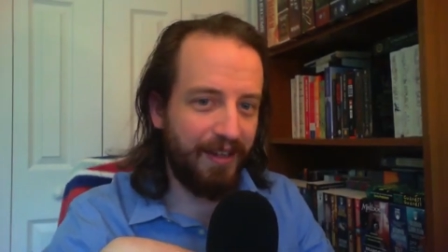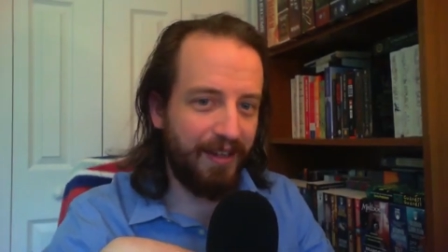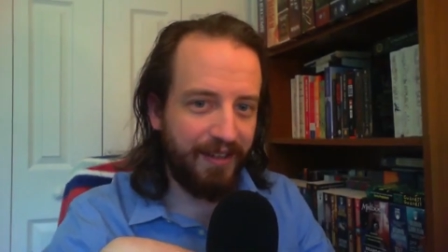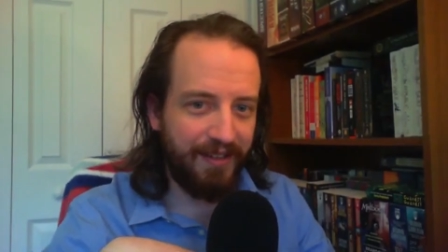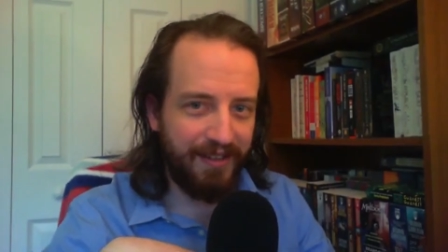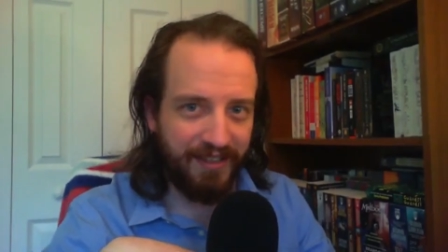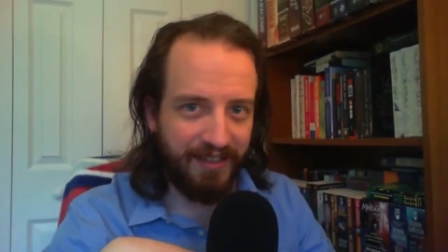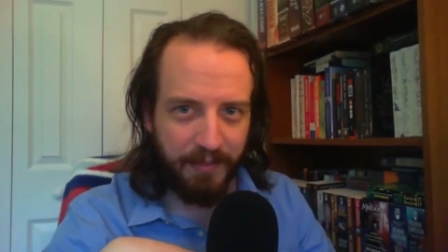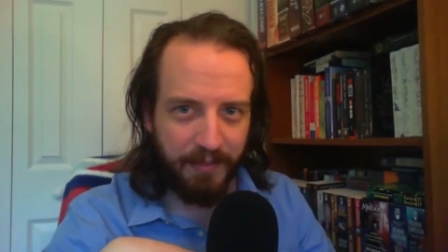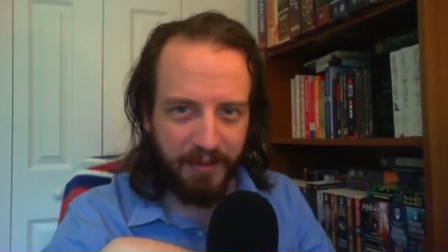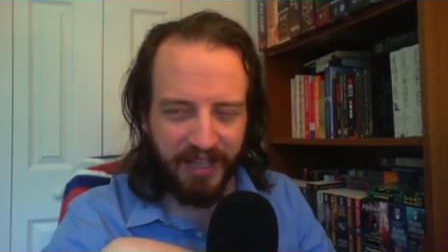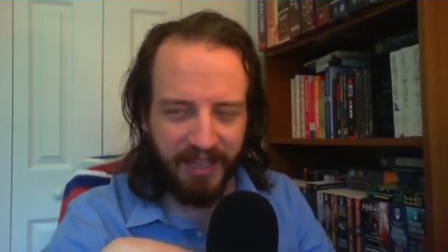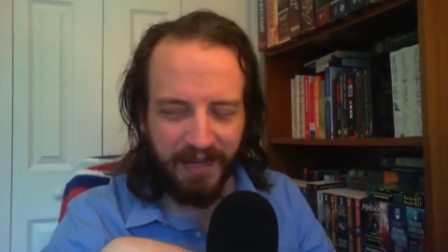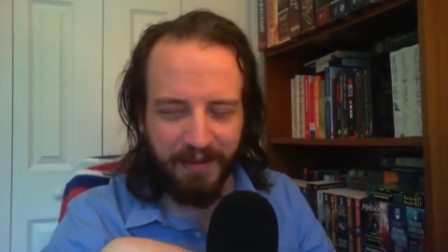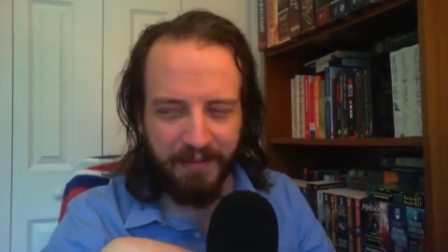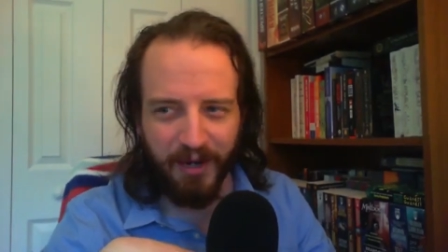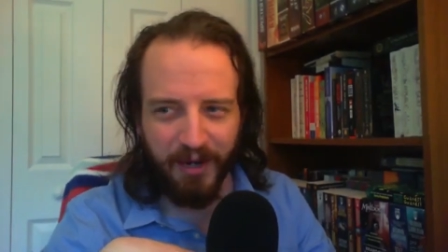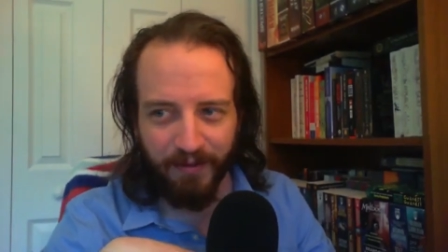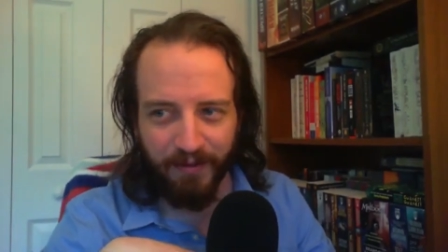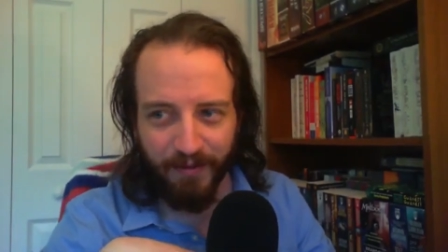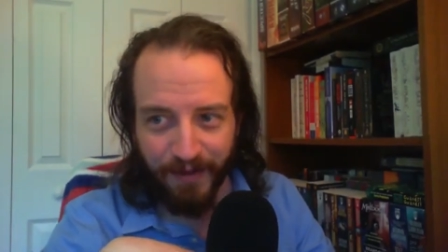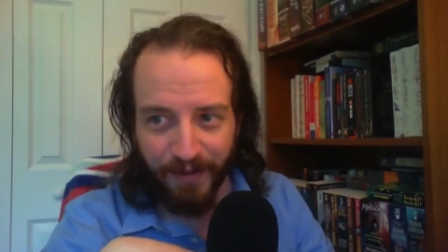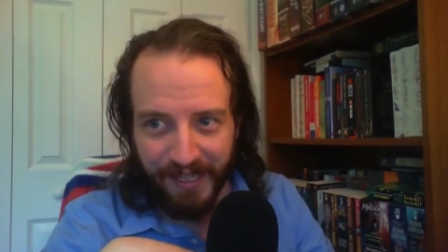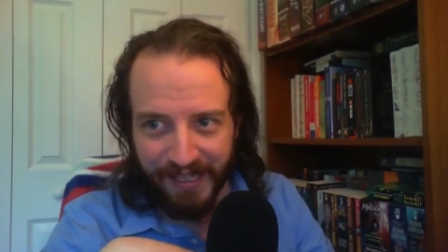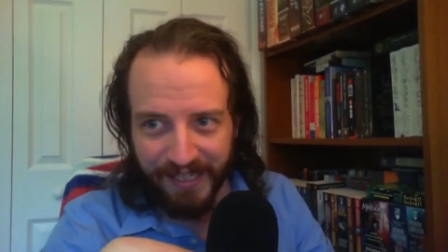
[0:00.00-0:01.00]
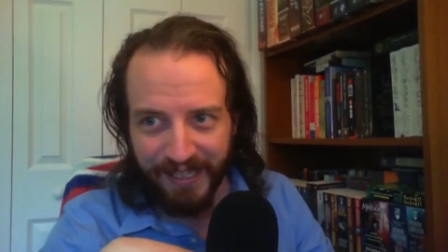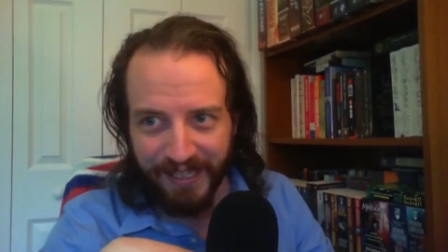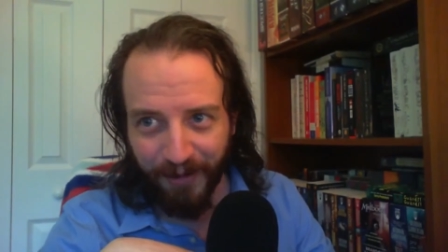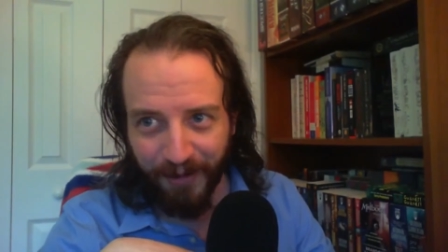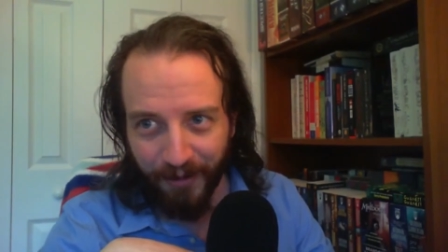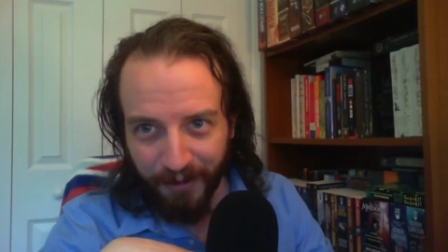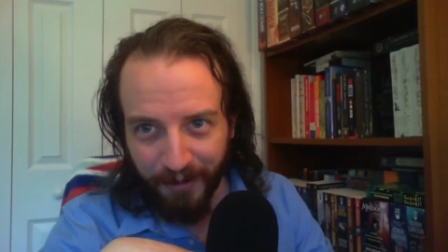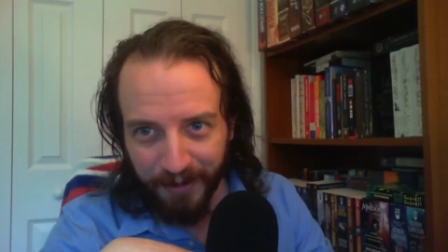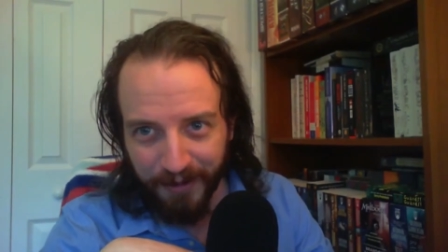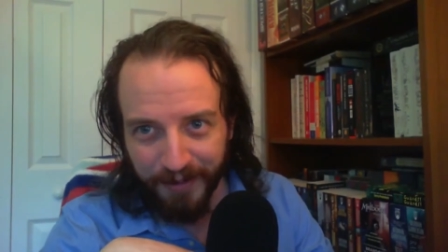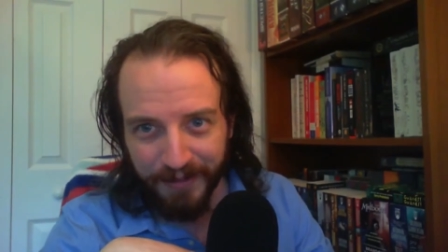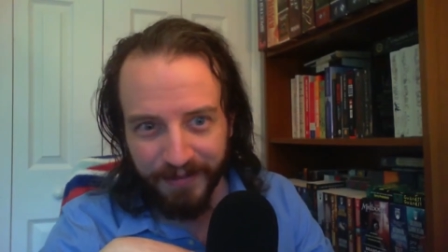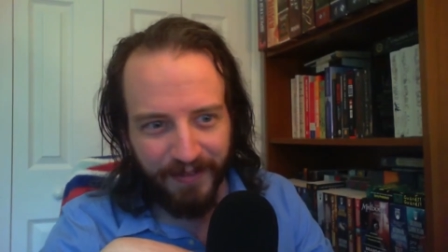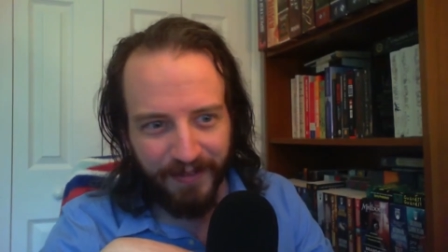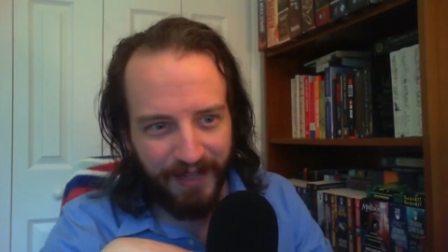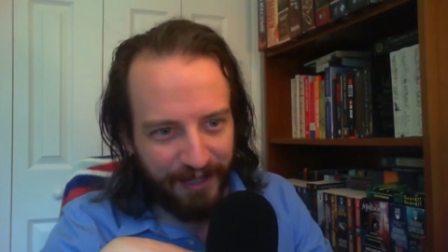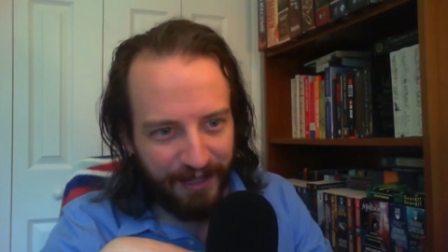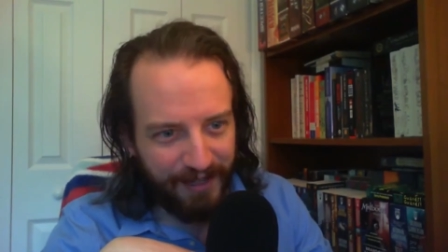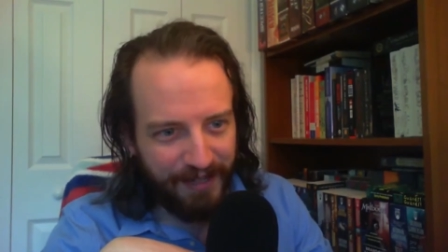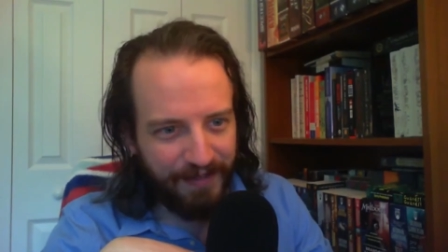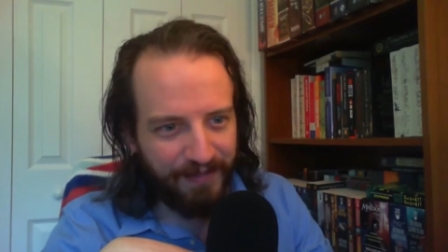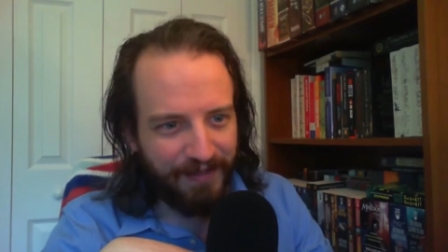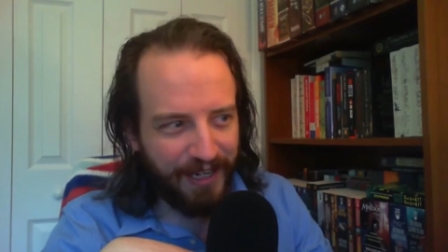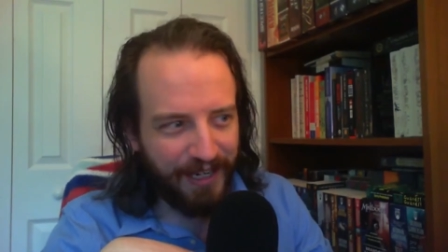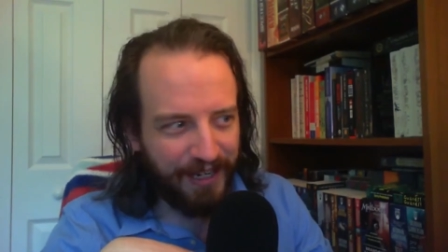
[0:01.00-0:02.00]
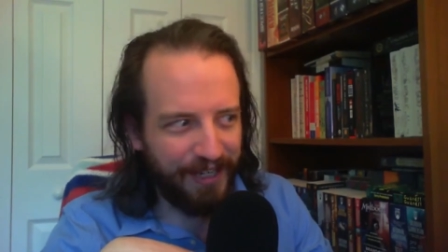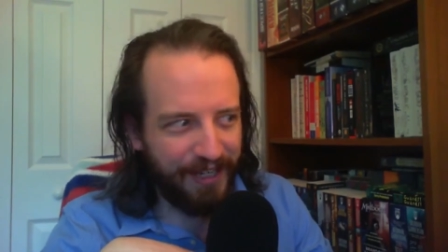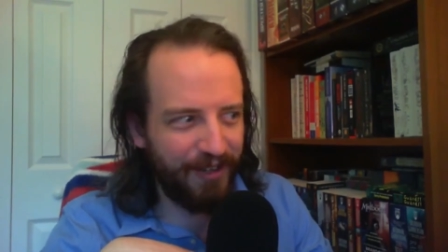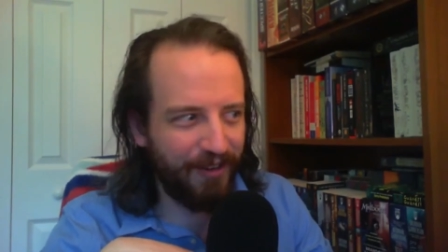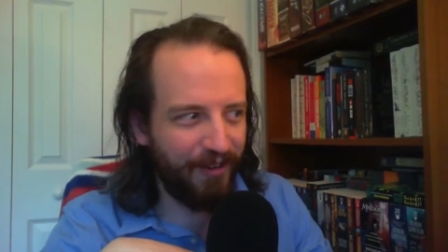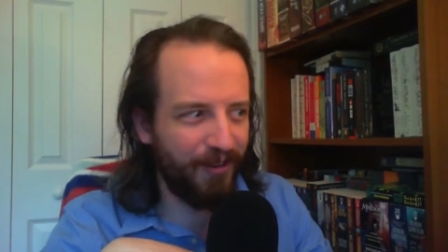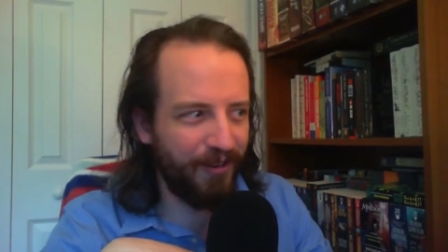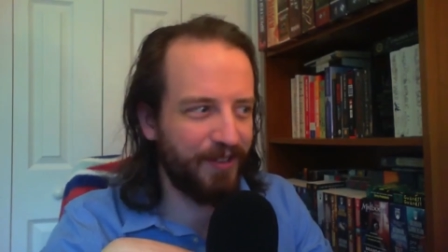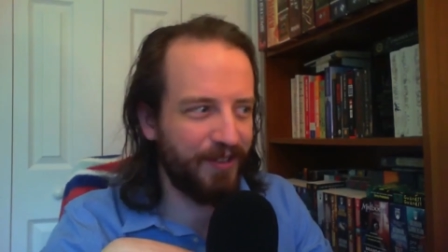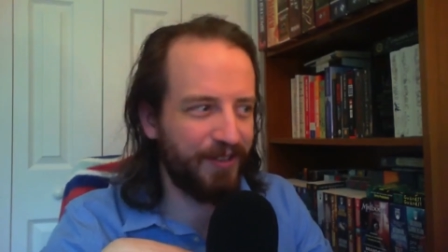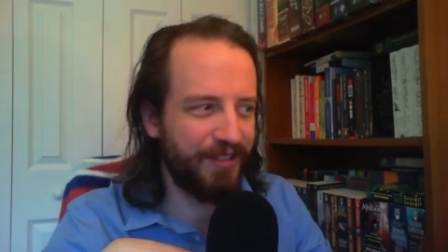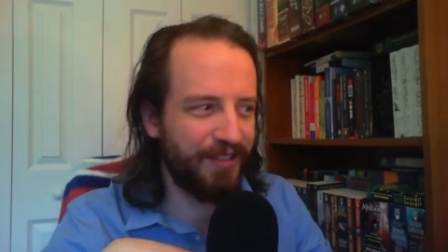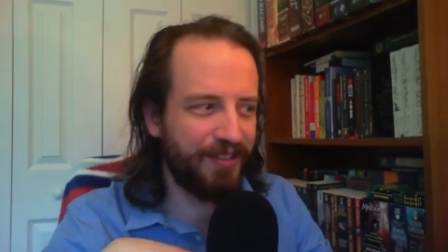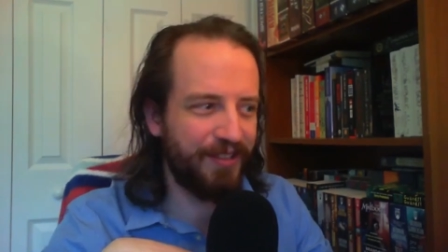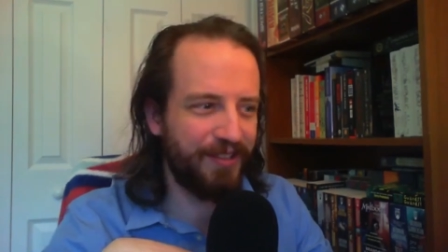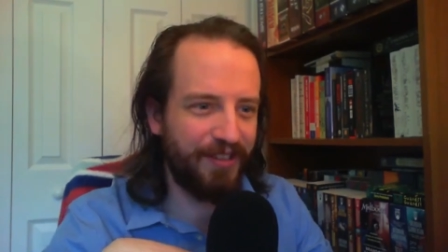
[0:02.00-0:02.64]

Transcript: Some of them are really old, very, very old.